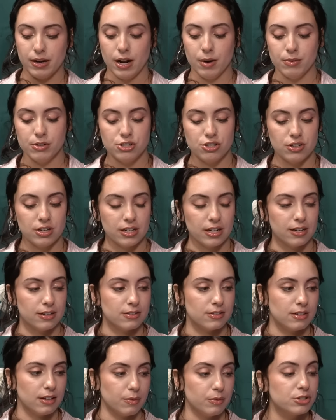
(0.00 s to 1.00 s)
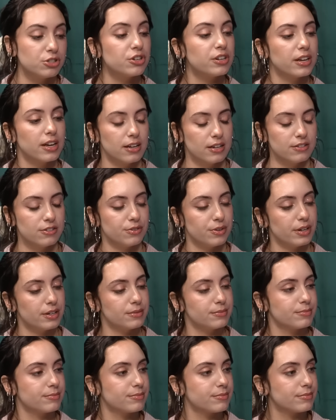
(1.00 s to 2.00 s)
I want you to get I want you to get into it.
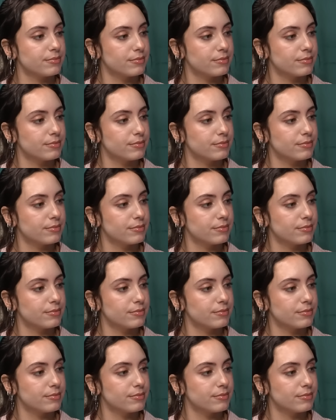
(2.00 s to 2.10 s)
Let's